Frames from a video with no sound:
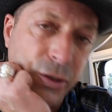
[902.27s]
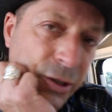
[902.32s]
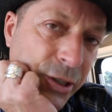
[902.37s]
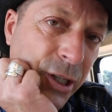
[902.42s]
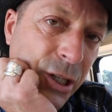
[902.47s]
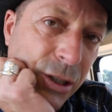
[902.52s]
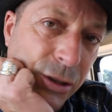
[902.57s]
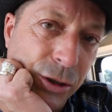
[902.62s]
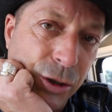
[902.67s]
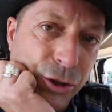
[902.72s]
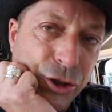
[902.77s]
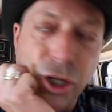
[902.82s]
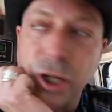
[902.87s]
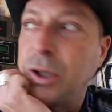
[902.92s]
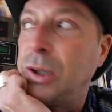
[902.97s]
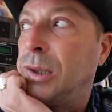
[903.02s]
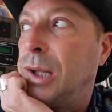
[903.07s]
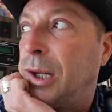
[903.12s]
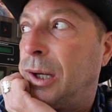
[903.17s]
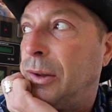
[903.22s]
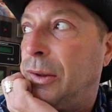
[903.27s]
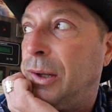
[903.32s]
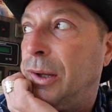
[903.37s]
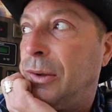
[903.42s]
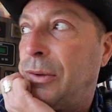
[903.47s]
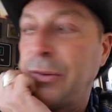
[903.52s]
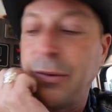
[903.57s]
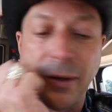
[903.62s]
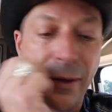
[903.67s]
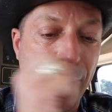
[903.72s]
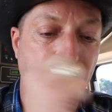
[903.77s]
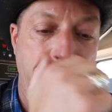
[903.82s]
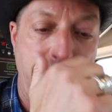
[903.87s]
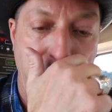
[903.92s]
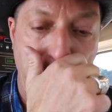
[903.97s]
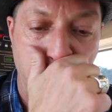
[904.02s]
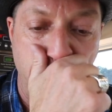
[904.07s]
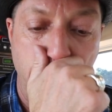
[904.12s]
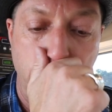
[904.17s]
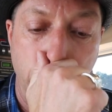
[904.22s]
you get a little chuckle out of this.
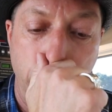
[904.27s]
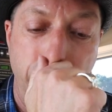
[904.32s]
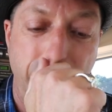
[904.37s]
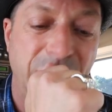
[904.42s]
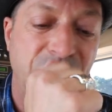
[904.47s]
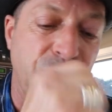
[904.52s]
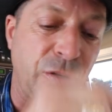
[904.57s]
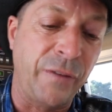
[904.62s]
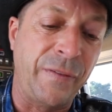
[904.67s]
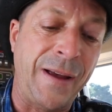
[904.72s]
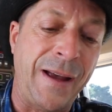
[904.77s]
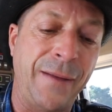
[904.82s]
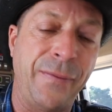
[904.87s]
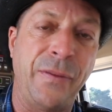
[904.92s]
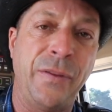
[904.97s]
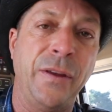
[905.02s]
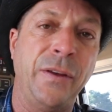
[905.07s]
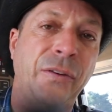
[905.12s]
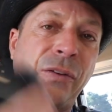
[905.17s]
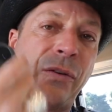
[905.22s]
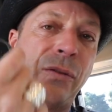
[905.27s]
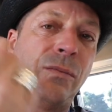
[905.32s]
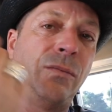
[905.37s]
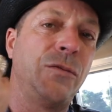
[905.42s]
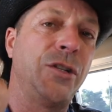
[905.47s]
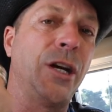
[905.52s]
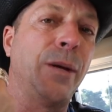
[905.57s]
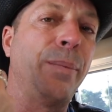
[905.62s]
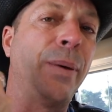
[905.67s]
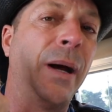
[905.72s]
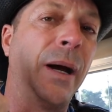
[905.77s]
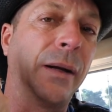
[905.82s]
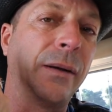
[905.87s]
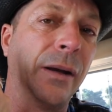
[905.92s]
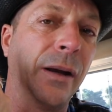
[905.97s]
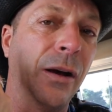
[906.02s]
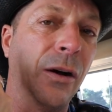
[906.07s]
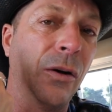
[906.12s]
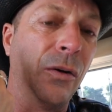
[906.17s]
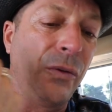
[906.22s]
So I've had this jetpack
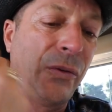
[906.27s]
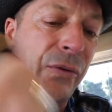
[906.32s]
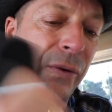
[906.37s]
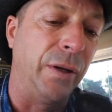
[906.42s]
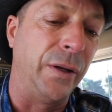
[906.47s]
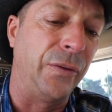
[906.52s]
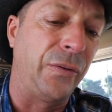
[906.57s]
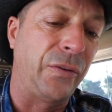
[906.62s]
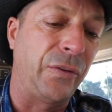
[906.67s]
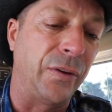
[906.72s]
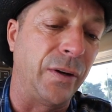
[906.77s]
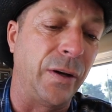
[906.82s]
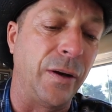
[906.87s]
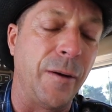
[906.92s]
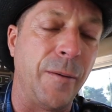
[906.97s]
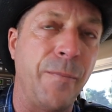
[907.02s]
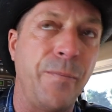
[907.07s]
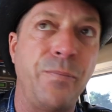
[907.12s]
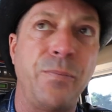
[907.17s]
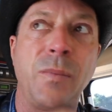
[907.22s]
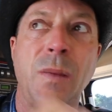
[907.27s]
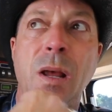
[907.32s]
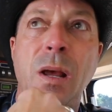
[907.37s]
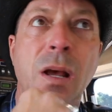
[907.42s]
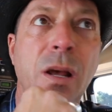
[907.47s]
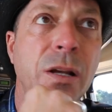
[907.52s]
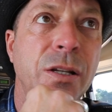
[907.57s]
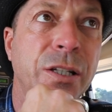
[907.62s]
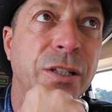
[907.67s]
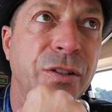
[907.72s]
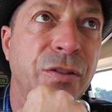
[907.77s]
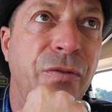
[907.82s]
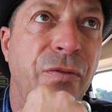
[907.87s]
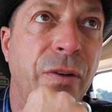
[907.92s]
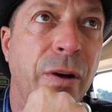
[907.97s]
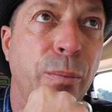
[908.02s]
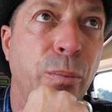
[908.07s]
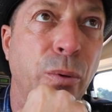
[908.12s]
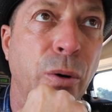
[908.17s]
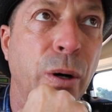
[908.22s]
now since
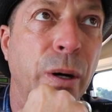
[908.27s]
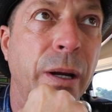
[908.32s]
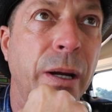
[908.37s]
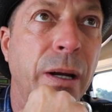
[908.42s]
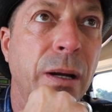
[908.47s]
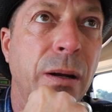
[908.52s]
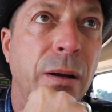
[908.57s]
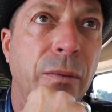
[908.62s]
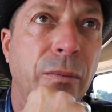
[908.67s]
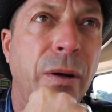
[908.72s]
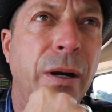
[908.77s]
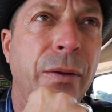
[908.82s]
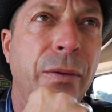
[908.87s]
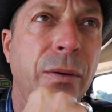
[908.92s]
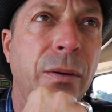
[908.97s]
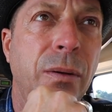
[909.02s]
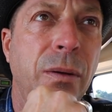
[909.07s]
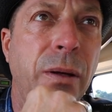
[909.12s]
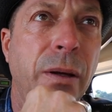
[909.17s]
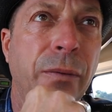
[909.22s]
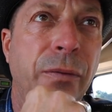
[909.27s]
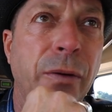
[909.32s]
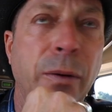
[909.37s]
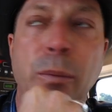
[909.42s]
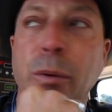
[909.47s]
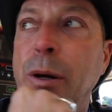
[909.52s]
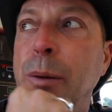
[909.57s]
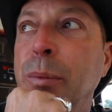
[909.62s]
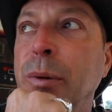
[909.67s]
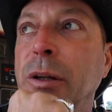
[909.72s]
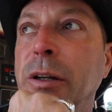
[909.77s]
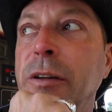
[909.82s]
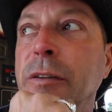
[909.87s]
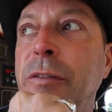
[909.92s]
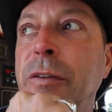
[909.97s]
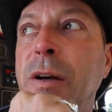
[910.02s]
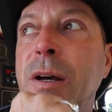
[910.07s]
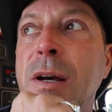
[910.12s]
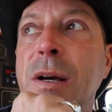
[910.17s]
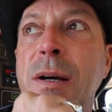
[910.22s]
February, right in February, I
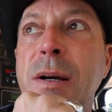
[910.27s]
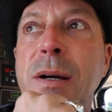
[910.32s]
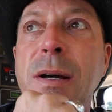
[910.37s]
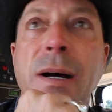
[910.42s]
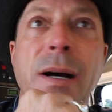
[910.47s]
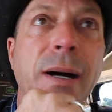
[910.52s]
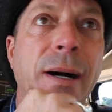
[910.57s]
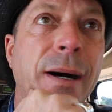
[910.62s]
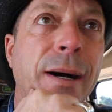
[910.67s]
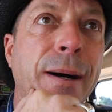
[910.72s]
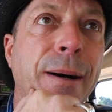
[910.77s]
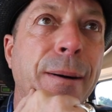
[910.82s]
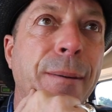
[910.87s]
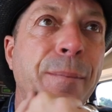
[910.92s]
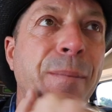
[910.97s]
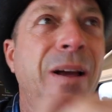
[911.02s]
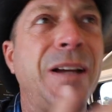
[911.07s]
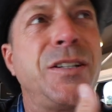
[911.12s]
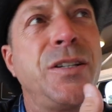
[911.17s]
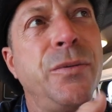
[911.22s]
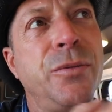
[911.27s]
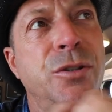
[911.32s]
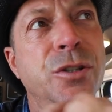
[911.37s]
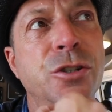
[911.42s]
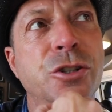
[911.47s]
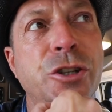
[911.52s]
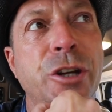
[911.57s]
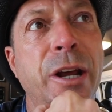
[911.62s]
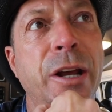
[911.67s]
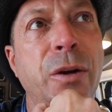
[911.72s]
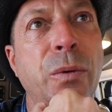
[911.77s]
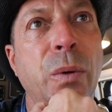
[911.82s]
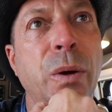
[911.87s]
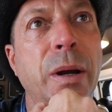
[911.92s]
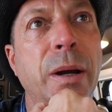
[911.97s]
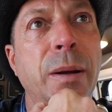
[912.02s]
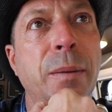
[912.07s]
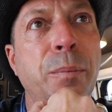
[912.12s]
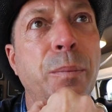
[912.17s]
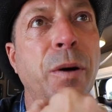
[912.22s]
believe. Actually, it was in
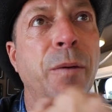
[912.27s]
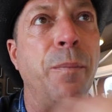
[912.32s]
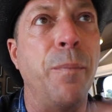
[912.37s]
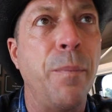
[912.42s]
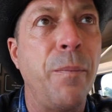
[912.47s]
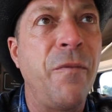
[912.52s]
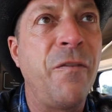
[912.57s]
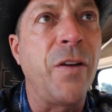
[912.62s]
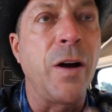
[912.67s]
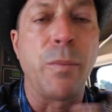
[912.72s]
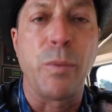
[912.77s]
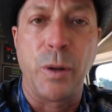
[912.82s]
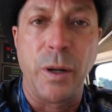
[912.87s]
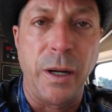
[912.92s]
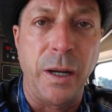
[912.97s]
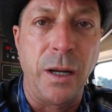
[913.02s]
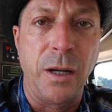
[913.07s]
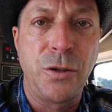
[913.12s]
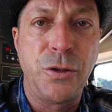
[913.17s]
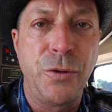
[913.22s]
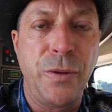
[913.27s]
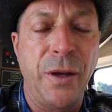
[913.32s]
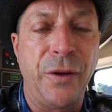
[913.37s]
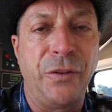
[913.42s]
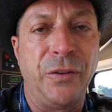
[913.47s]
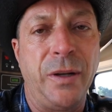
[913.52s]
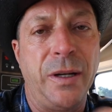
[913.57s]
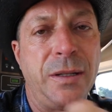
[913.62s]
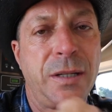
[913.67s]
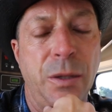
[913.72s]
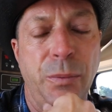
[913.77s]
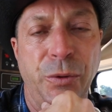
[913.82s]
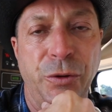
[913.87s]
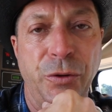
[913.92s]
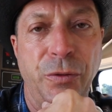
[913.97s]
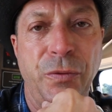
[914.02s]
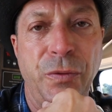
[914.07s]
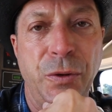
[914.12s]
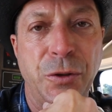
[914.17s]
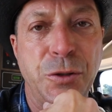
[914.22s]
January, but February 2019
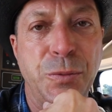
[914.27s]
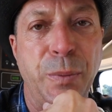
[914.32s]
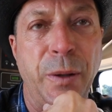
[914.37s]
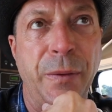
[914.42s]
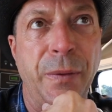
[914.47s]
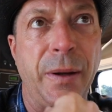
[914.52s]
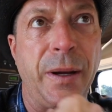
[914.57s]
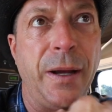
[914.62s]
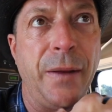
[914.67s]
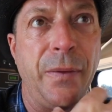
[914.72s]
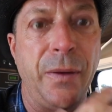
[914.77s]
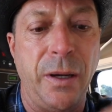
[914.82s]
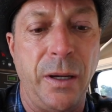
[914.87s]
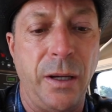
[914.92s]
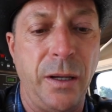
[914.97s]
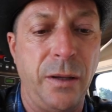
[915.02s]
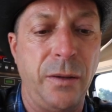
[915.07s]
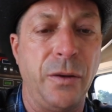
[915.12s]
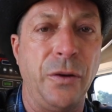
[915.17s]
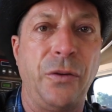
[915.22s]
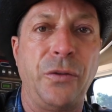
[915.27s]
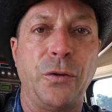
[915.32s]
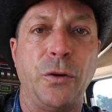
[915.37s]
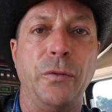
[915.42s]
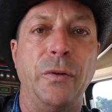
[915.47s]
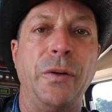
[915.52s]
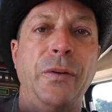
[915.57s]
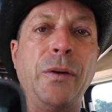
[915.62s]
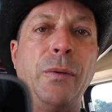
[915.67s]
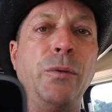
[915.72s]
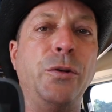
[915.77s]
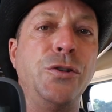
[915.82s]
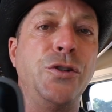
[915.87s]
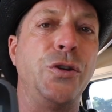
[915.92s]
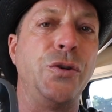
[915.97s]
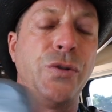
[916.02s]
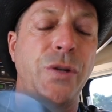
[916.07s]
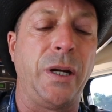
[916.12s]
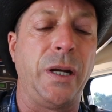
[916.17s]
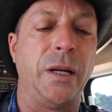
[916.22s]
was the first month I had the service and was
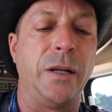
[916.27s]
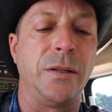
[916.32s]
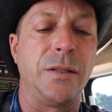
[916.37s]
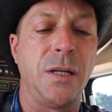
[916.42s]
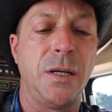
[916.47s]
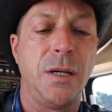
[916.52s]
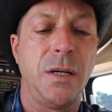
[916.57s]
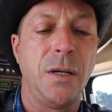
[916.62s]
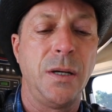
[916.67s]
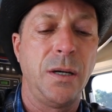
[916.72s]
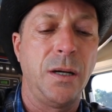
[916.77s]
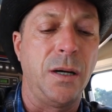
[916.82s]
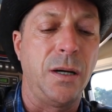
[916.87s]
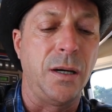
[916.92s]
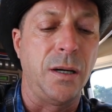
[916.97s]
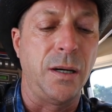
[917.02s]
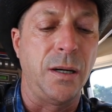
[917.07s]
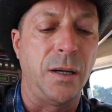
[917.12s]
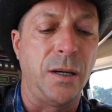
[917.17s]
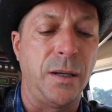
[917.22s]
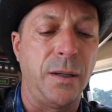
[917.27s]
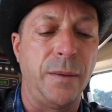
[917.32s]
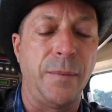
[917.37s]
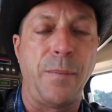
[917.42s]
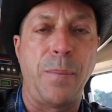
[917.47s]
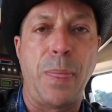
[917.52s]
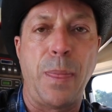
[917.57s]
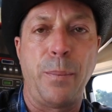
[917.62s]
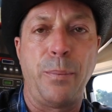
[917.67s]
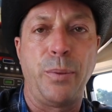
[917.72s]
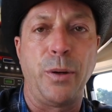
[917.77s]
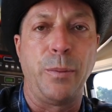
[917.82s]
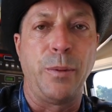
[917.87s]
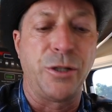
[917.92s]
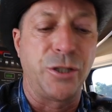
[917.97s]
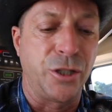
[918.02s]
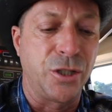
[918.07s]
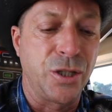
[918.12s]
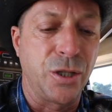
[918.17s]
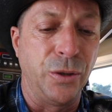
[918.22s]
using it pretty
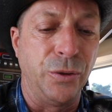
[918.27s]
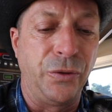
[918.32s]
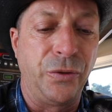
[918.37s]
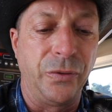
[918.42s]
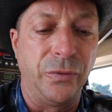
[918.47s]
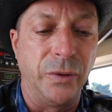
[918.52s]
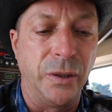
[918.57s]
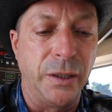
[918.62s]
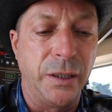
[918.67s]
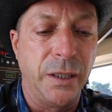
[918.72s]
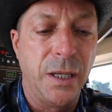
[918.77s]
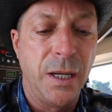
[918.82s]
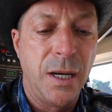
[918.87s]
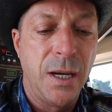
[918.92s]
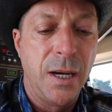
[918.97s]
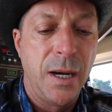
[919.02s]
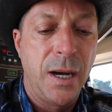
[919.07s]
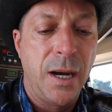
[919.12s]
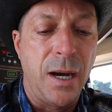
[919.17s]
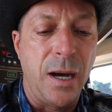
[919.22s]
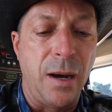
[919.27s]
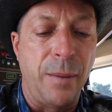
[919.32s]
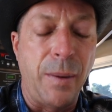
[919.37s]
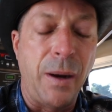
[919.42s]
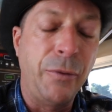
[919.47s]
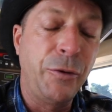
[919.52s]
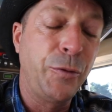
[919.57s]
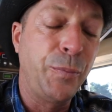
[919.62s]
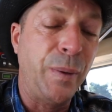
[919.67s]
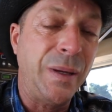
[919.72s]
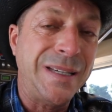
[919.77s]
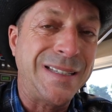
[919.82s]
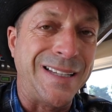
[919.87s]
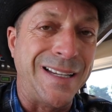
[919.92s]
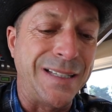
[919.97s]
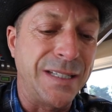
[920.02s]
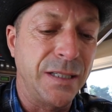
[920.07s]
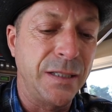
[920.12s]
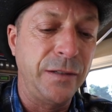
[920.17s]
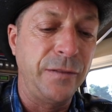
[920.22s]
much exclusively. I was being
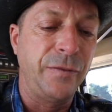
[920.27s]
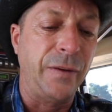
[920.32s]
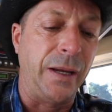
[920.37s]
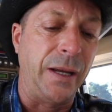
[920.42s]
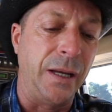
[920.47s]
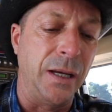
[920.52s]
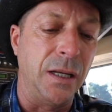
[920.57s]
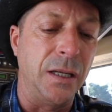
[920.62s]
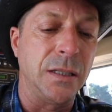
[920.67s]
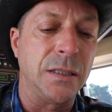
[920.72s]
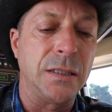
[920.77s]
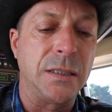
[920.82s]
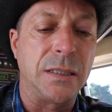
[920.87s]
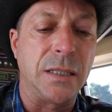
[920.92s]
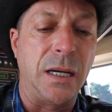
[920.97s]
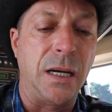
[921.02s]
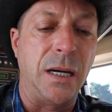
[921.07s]
sensitive, and